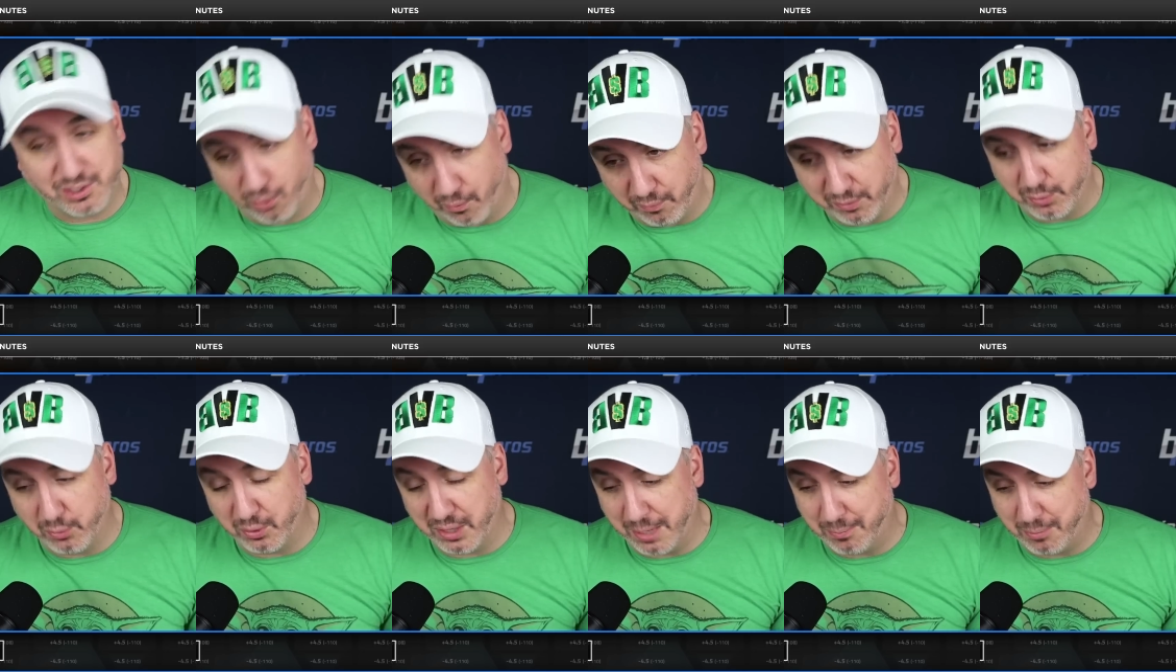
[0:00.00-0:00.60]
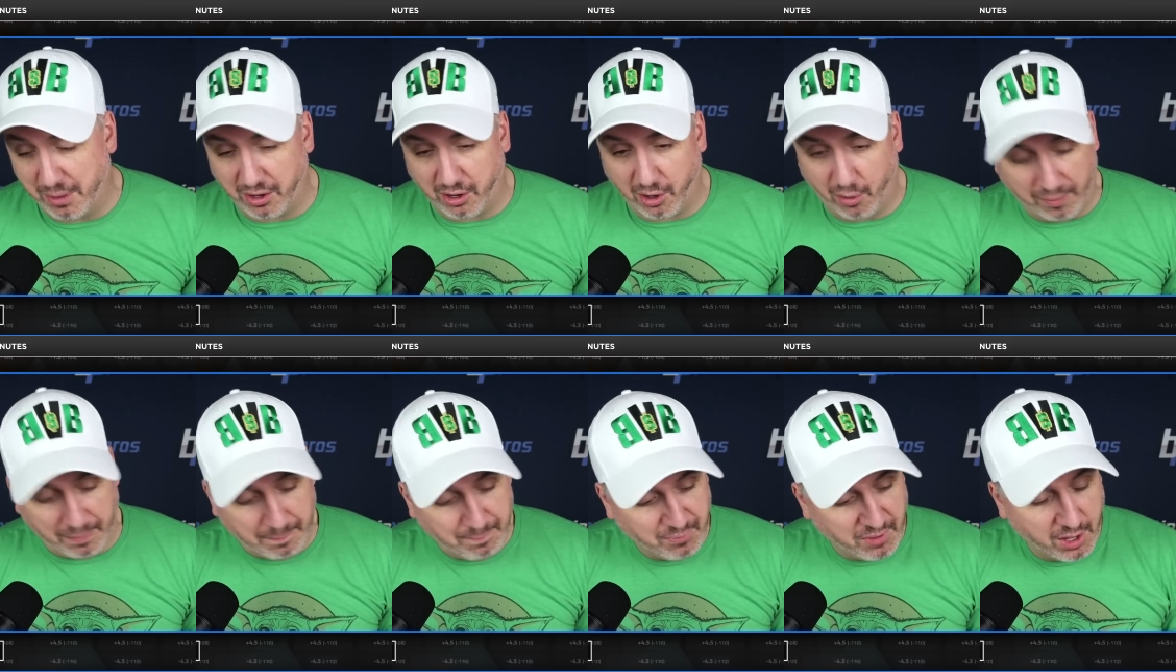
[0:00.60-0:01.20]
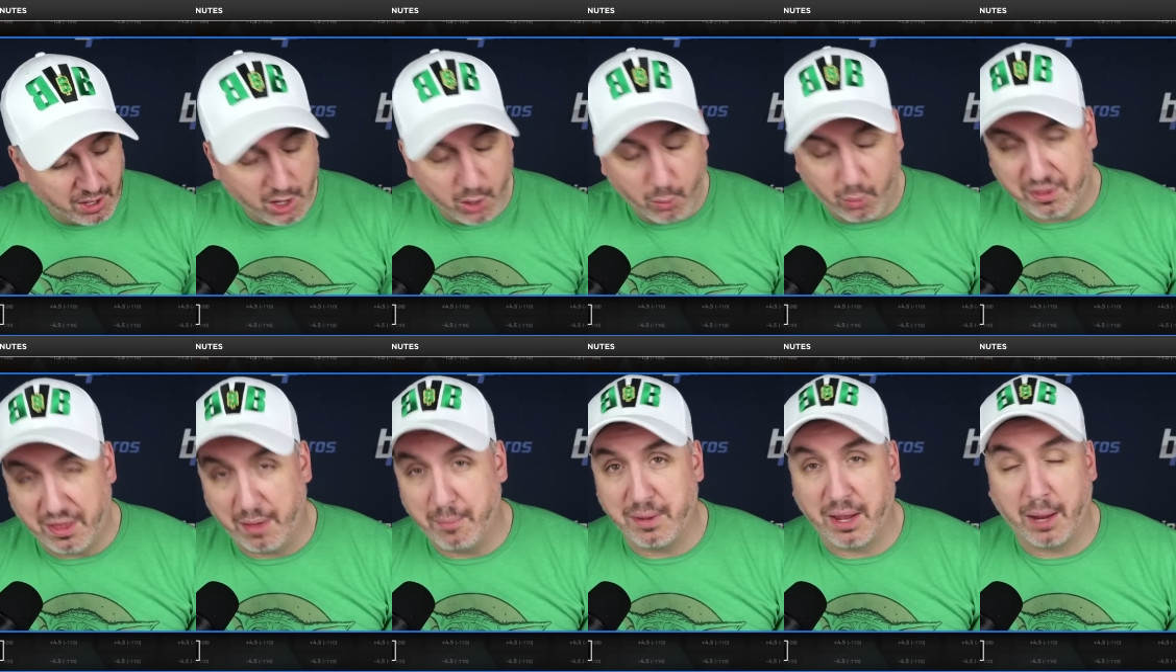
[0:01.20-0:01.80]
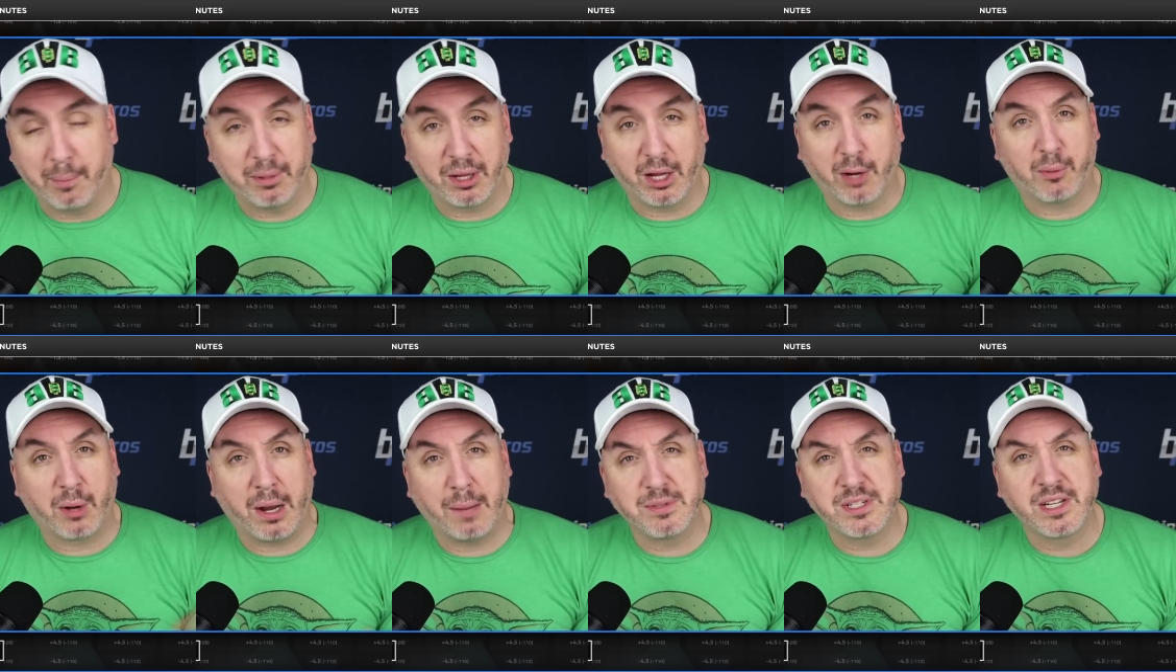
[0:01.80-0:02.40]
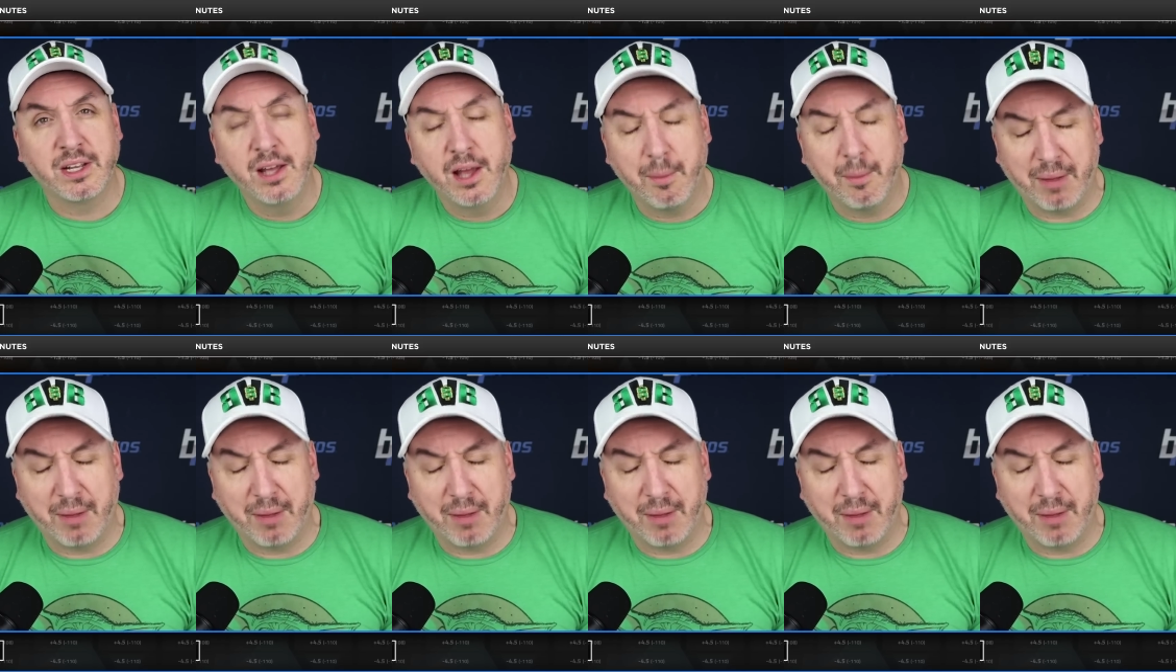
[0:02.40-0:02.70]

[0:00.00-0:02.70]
So hopefully we'll keep that going with N B A player props.